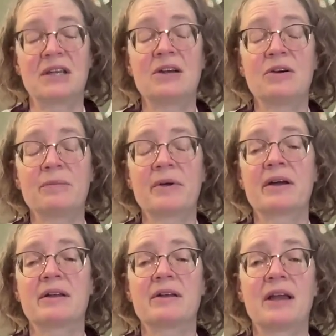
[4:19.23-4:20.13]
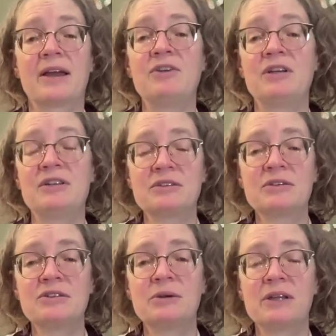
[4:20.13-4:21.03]
You know, have you
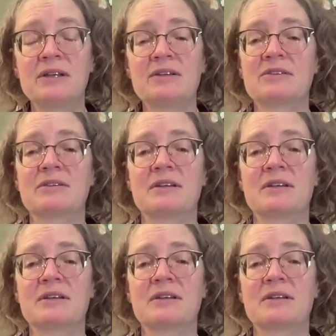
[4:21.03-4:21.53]
considered doing this?